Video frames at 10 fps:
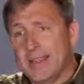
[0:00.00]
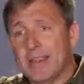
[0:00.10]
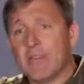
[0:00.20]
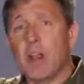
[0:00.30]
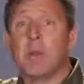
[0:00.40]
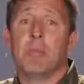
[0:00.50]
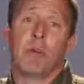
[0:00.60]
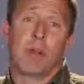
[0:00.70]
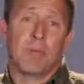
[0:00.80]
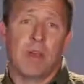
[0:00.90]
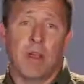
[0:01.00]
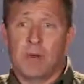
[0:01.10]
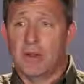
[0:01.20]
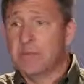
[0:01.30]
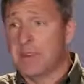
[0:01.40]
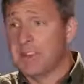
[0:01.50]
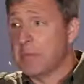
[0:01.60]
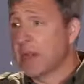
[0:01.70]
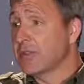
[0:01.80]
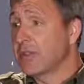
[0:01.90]
The environment programmed your hardware,
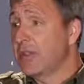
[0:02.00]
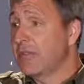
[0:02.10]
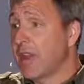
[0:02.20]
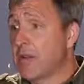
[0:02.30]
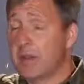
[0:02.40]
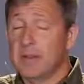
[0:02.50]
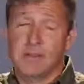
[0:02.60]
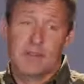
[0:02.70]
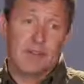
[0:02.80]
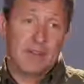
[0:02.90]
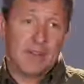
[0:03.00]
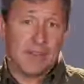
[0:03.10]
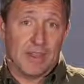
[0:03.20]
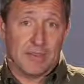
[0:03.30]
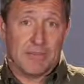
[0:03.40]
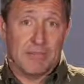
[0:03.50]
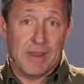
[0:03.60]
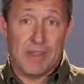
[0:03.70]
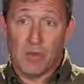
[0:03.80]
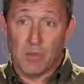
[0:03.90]
especially the environment, get this,
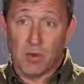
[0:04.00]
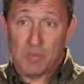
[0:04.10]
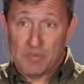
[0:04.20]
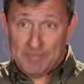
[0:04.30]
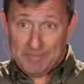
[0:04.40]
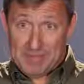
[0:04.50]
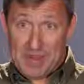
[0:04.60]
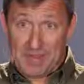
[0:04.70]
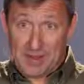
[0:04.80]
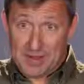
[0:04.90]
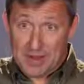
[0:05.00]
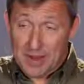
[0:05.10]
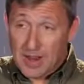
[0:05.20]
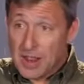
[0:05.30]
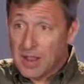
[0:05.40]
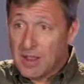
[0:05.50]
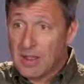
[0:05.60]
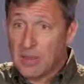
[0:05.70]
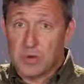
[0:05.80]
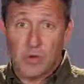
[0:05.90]
in the womb, even,
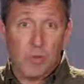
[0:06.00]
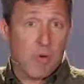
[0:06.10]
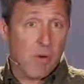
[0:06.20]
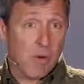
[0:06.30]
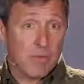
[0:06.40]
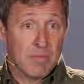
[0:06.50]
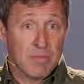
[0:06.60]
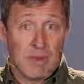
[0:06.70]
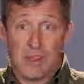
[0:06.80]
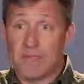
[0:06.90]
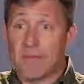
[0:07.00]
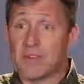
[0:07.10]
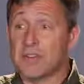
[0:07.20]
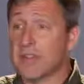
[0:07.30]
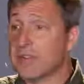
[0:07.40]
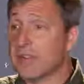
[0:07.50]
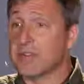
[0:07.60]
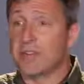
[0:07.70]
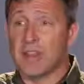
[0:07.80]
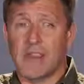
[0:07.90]
when you were born, and the first 7
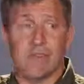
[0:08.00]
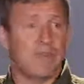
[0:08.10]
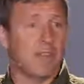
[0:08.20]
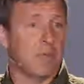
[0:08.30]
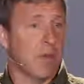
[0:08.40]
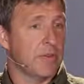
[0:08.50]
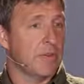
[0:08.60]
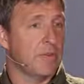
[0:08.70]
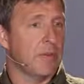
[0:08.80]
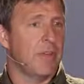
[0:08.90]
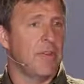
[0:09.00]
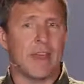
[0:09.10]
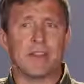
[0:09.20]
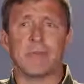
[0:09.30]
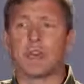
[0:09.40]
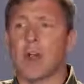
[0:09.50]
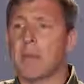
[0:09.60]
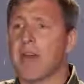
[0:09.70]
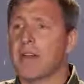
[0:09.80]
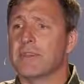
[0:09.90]
years of life did the most. But if you've had some
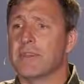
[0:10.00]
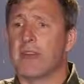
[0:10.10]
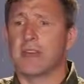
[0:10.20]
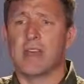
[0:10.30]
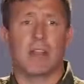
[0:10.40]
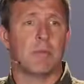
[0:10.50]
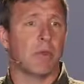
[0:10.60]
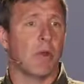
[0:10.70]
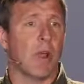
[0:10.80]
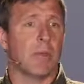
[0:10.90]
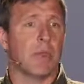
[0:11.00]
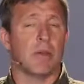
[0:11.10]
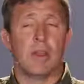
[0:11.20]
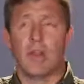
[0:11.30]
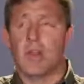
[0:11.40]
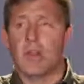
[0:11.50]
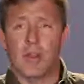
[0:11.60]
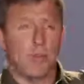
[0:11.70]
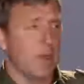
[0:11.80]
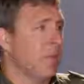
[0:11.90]
trauma after that, that can program you.
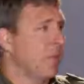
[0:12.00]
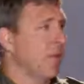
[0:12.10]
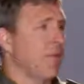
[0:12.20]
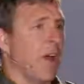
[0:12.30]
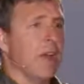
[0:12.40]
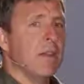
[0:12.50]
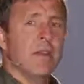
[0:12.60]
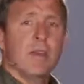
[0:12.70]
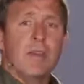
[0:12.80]
There are people who are fine.